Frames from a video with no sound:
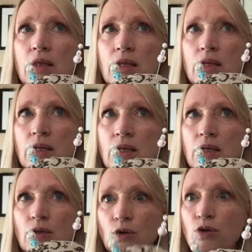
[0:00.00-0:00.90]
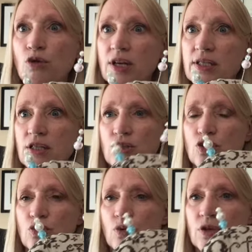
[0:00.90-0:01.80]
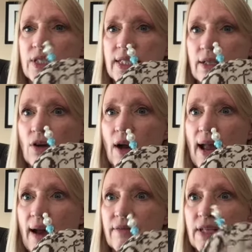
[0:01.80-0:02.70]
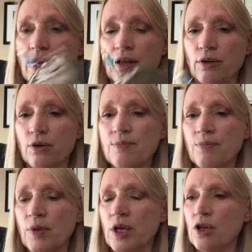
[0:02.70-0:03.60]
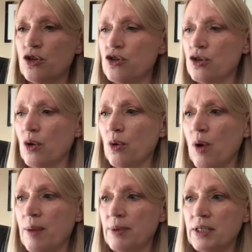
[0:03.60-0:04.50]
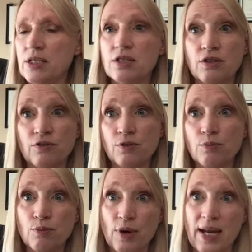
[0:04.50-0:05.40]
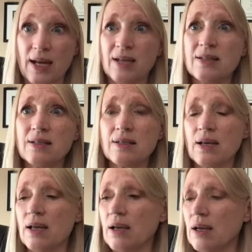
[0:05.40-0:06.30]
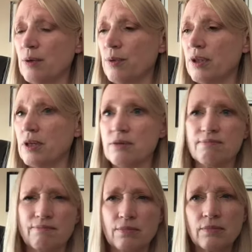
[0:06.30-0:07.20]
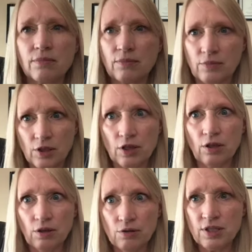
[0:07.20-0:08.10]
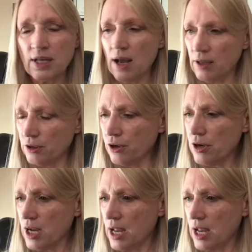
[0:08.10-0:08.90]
The local cross stitch store did not have the color, so I picked a different brand with a close color.